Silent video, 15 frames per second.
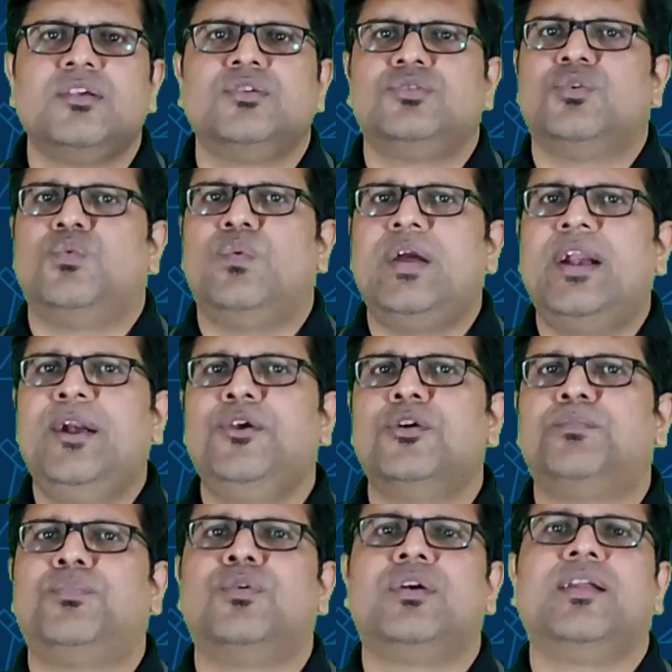So where do you
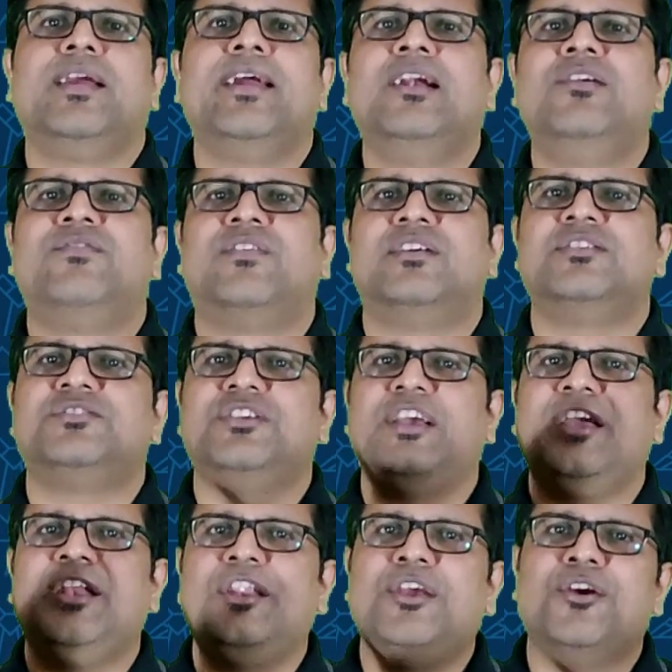put gilt funds
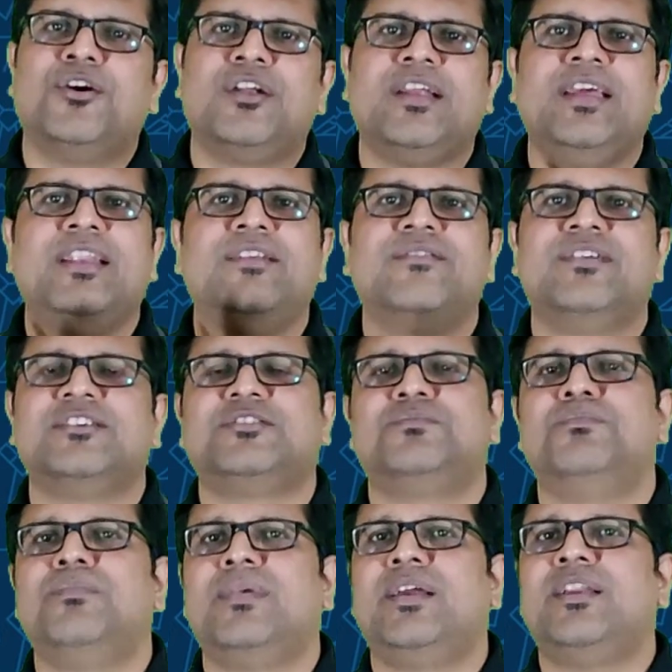in your
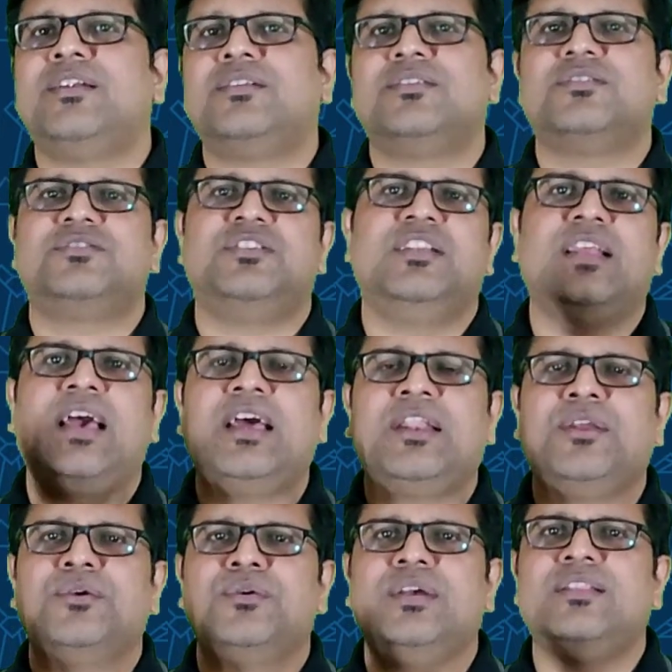investment
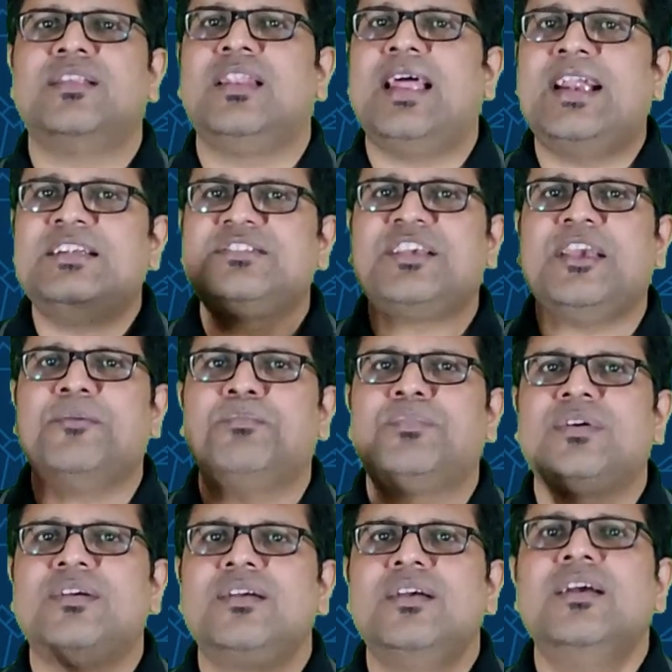scenario, in the landscape?
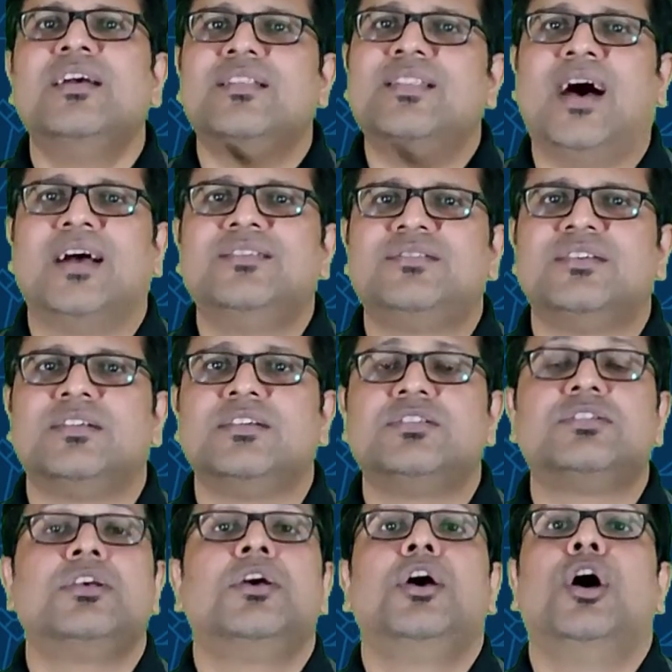The answer
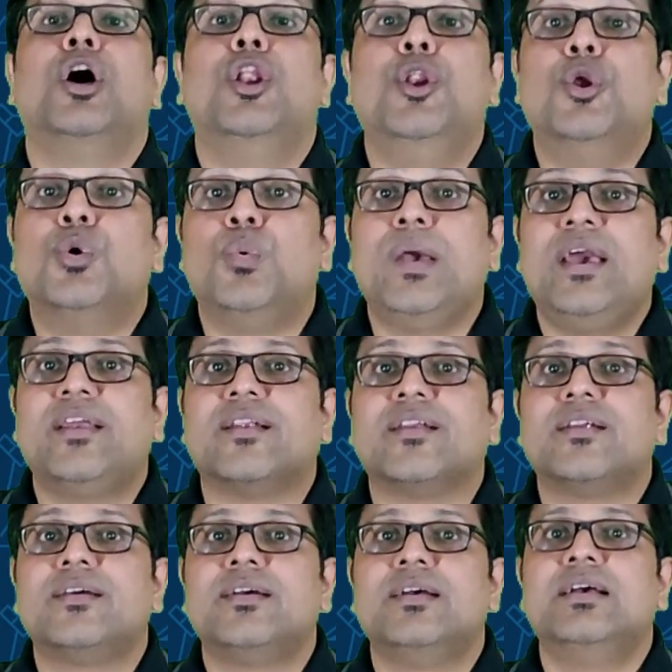is nowhere.
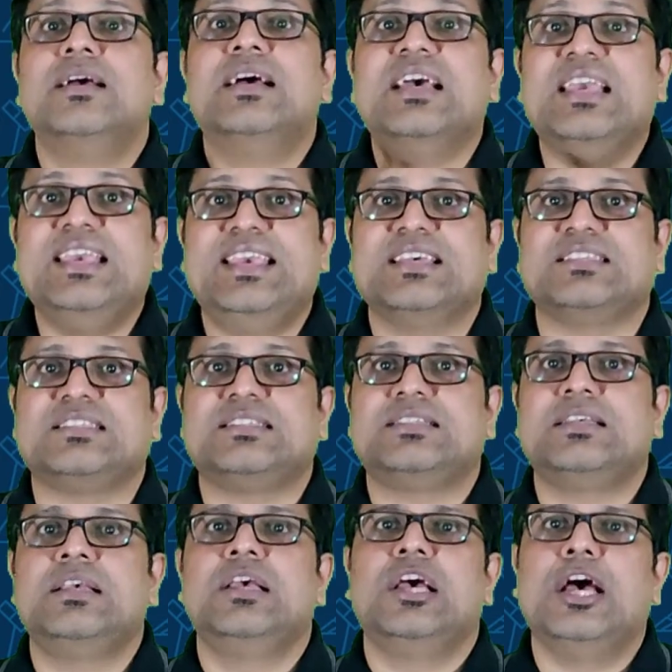Yes,
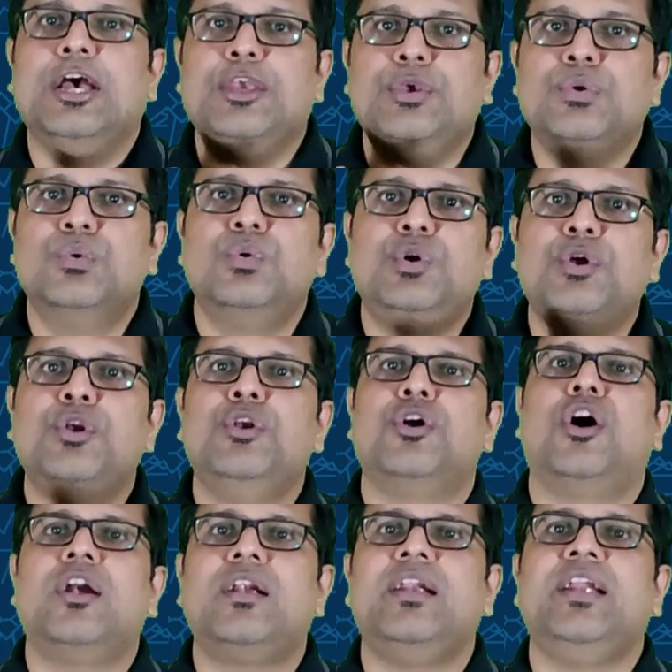you do
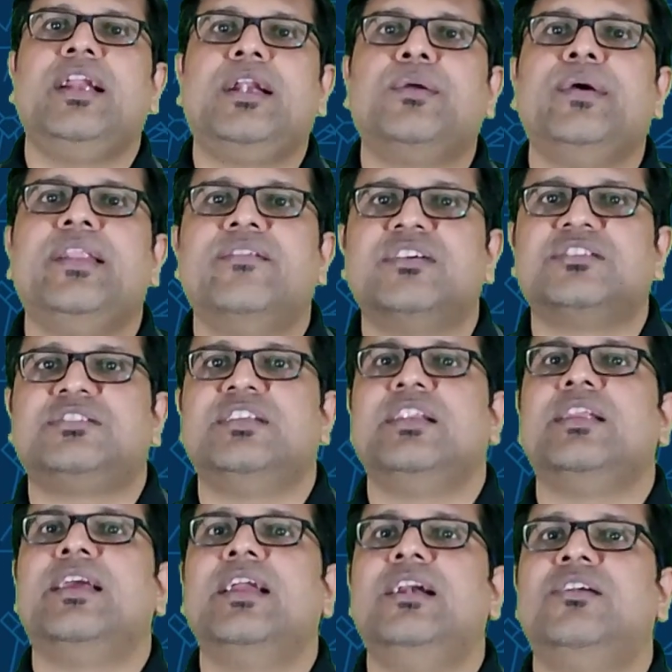not need to invest
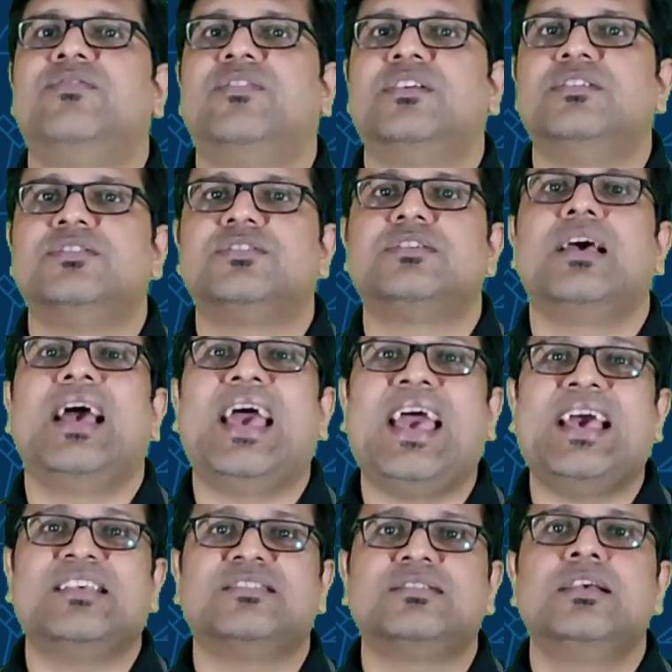in gilt funds
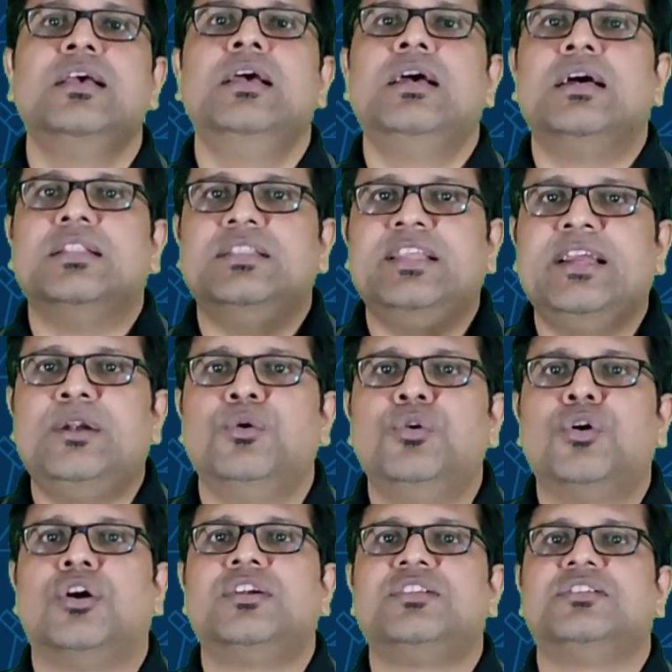as they do
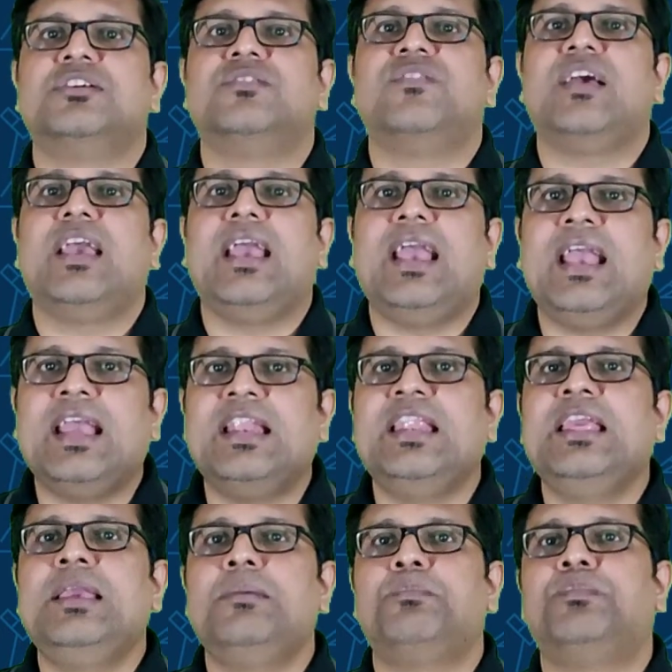not serve
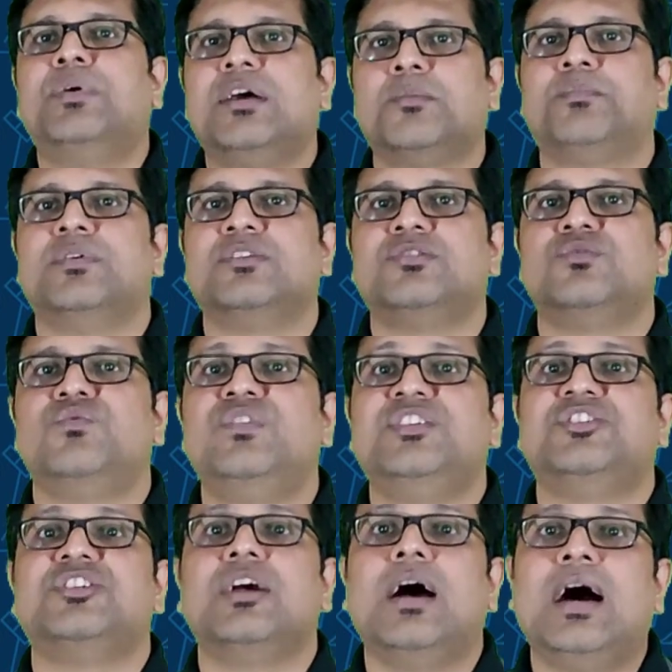any purpose
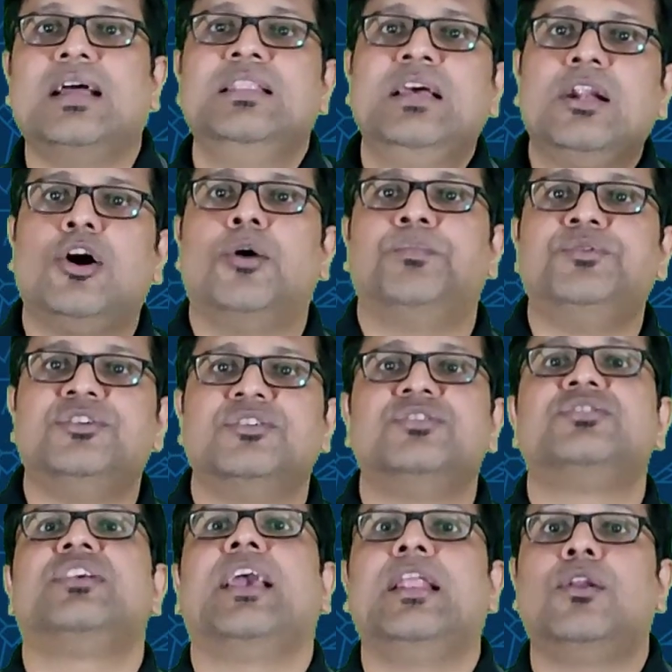which other
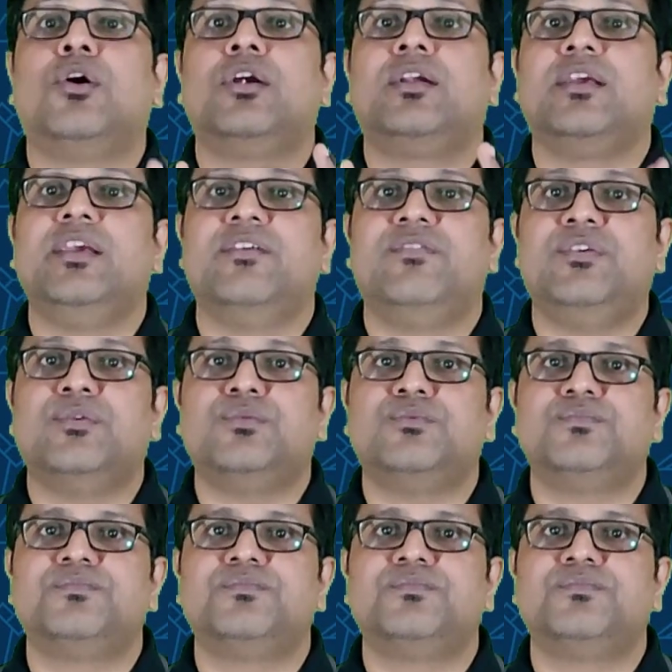options cannot give you.